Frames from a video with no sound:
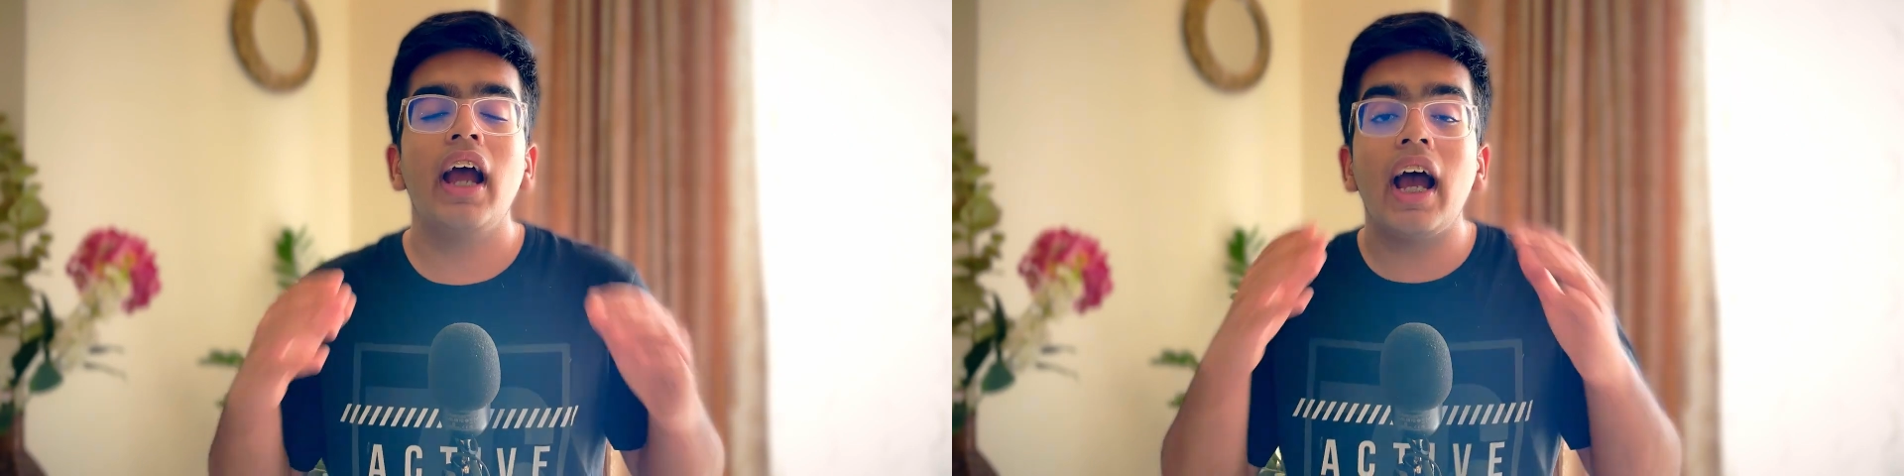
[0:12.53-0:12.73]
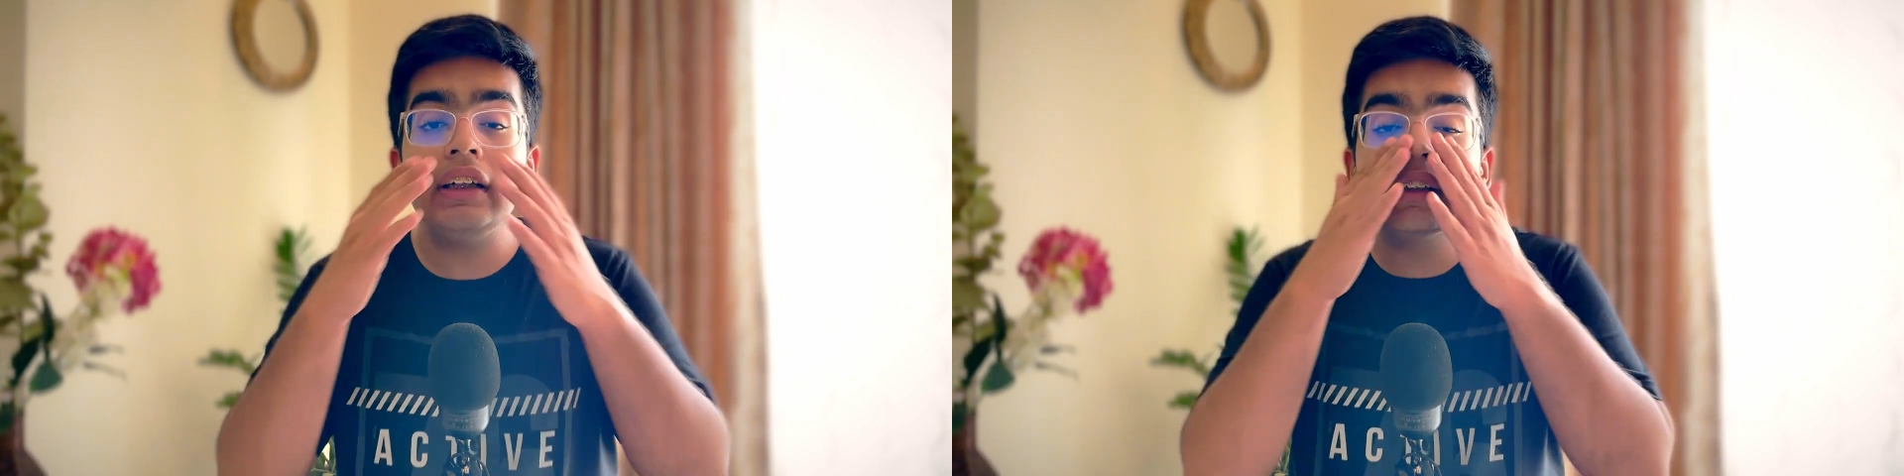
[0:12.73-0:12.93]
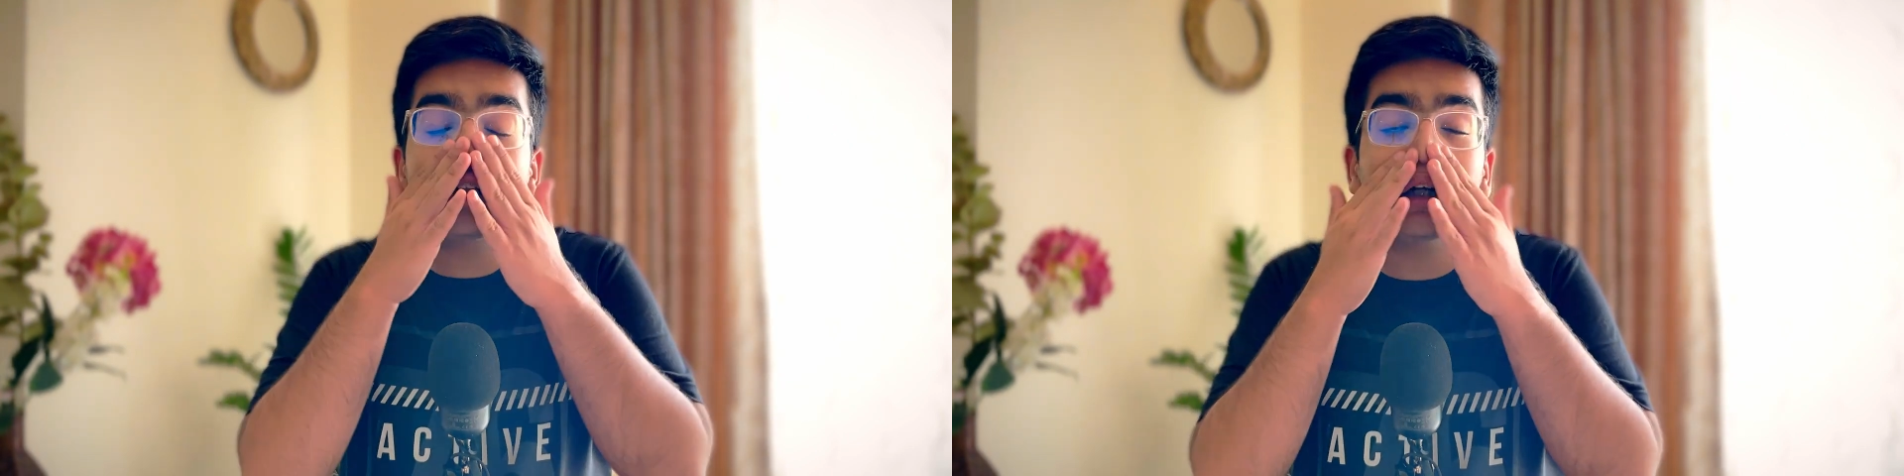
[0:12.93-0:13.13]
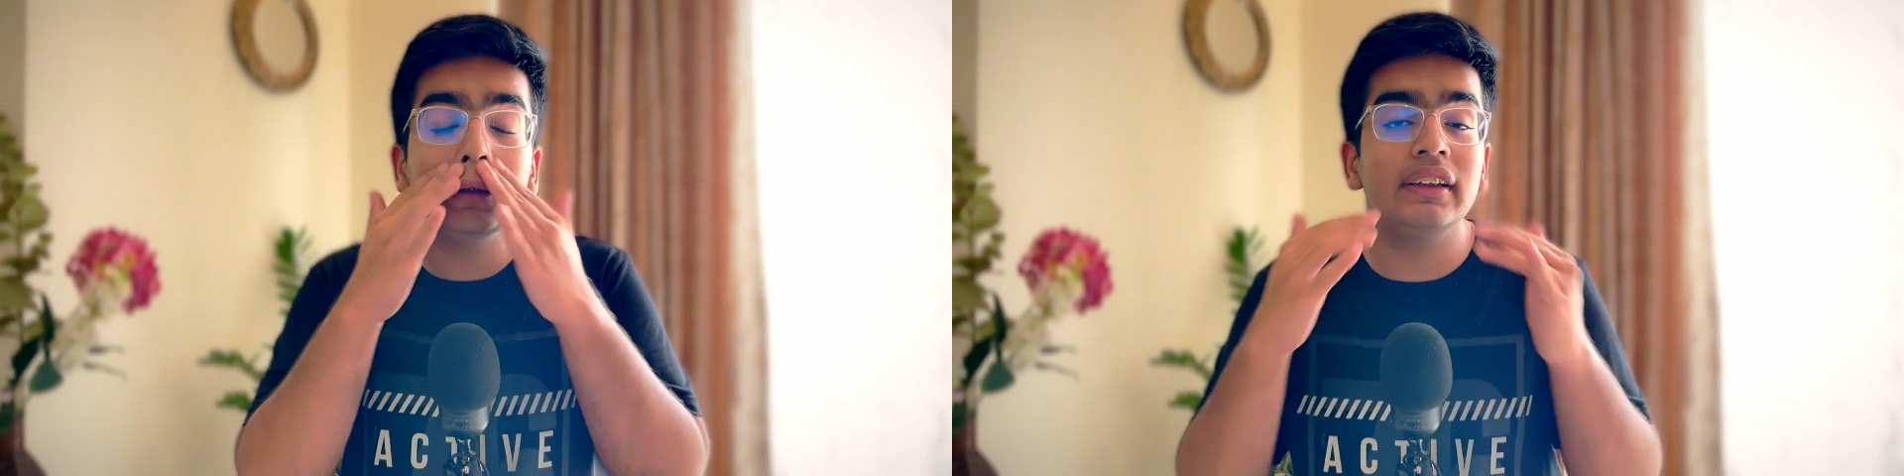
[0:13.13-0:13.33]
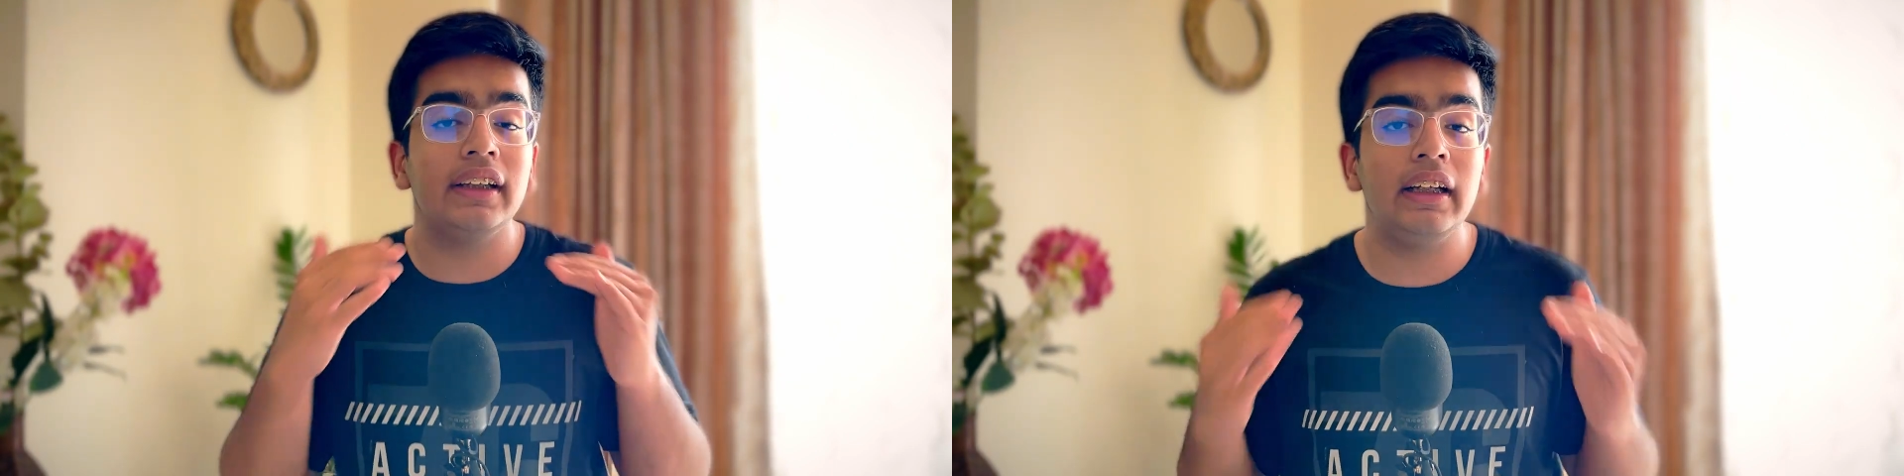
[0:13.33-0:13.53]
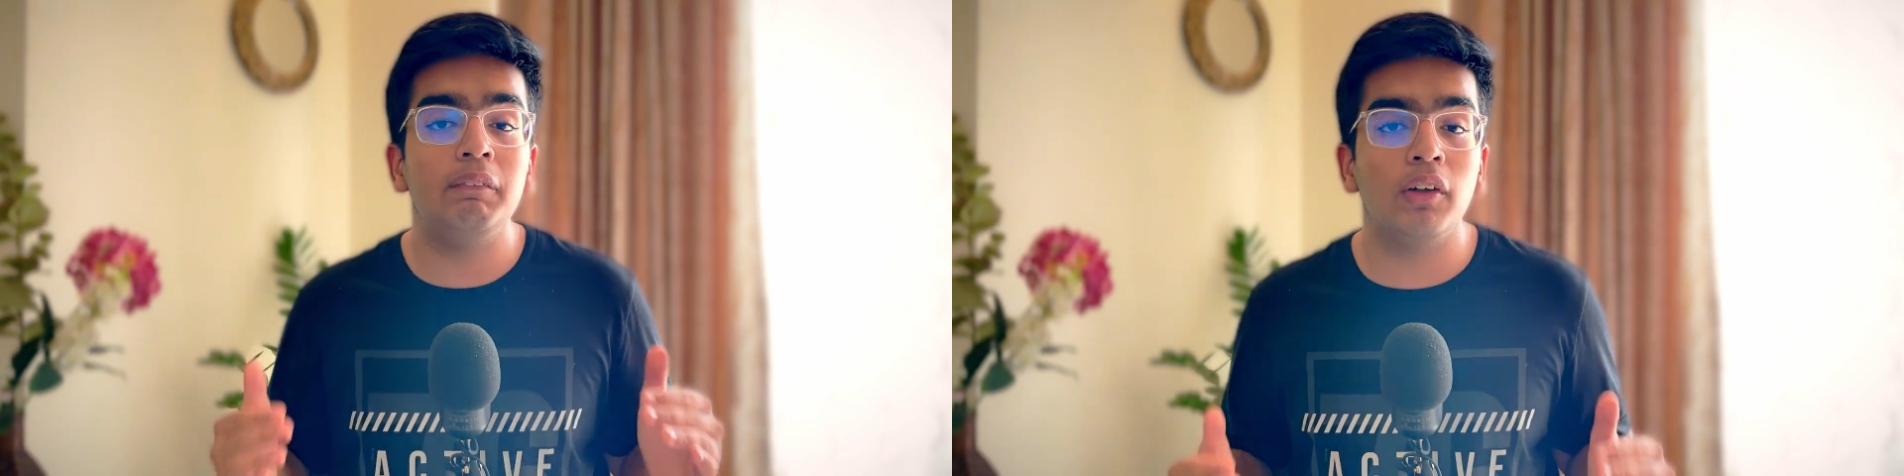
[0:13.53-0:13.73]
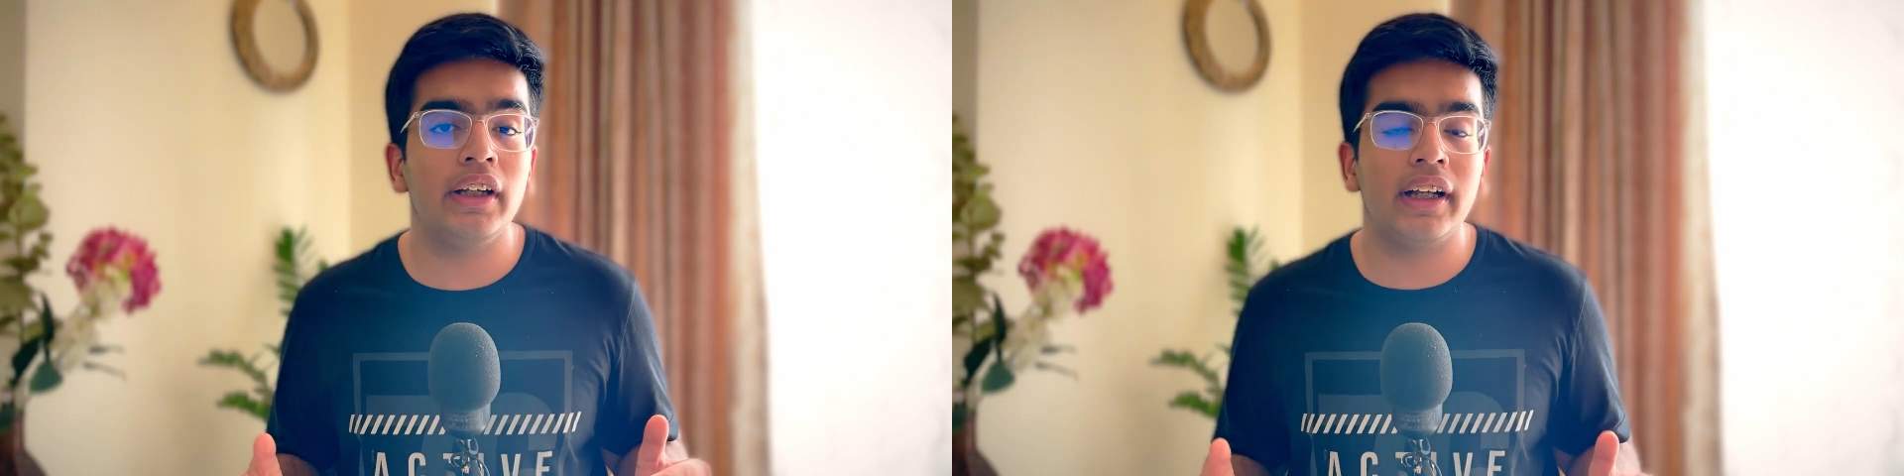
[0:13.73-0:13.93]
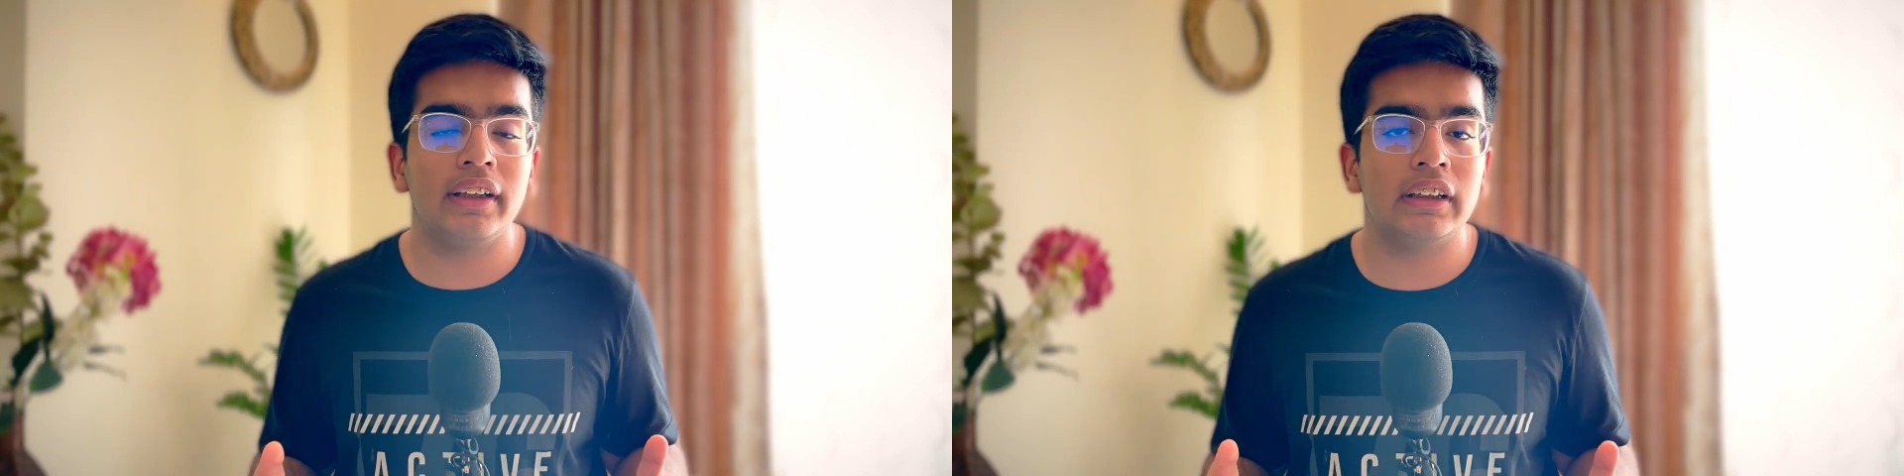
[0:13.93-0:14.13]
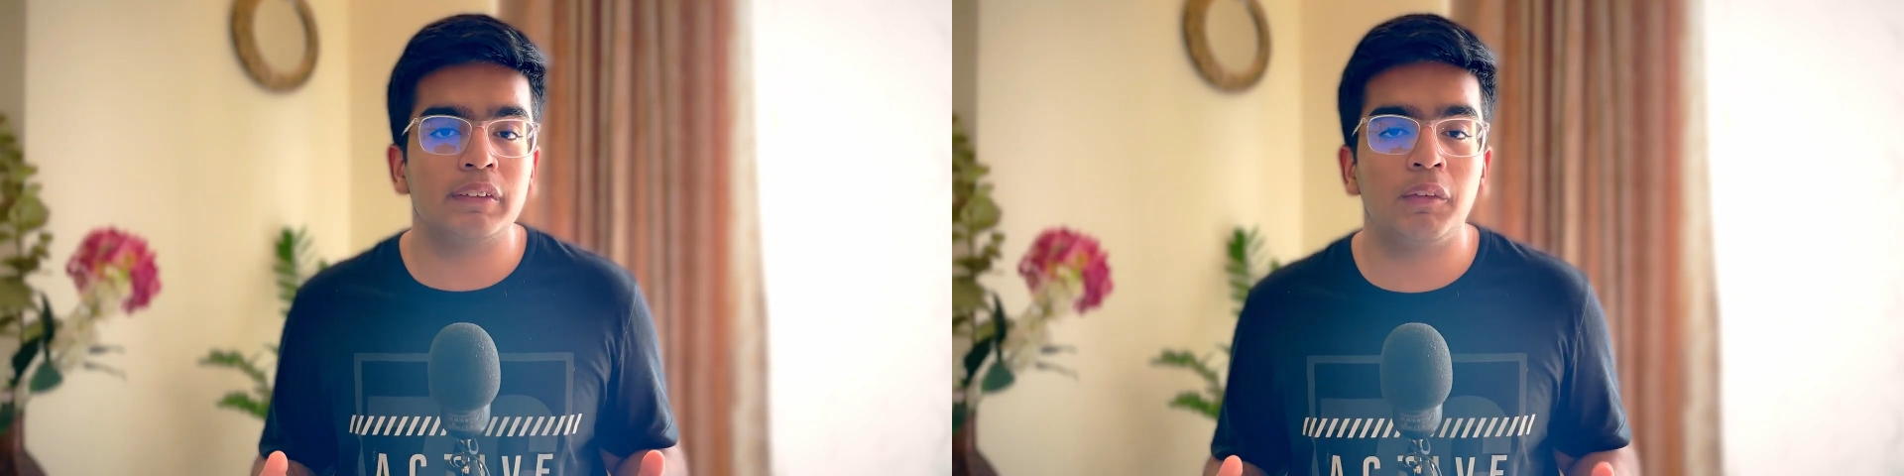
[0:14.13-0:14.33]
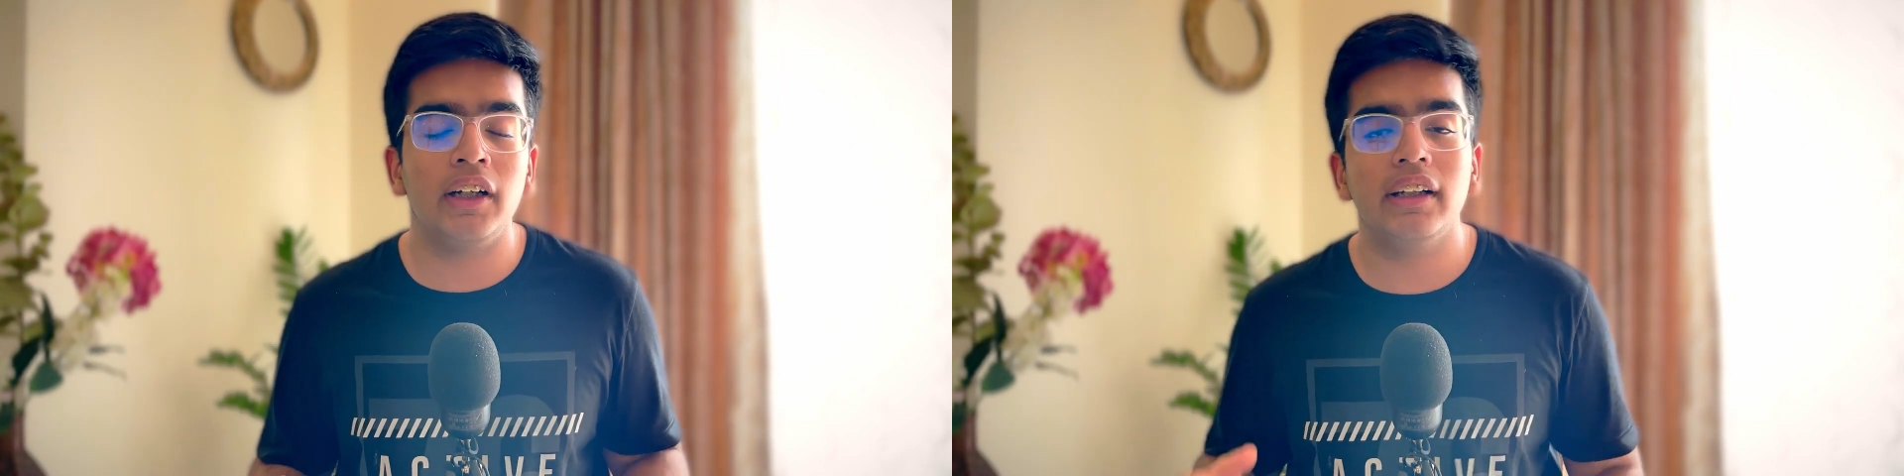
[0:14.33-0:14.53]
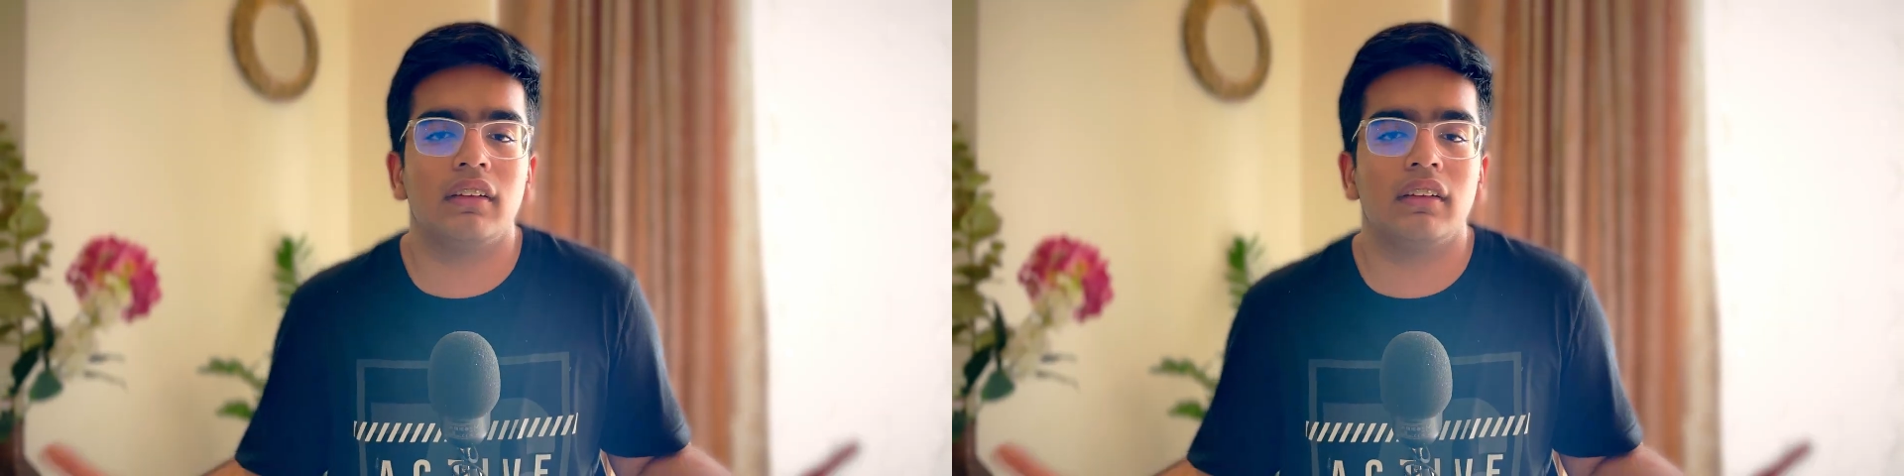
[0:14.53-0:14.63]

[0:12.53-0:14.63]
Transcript: and it's gotten really boring at this point.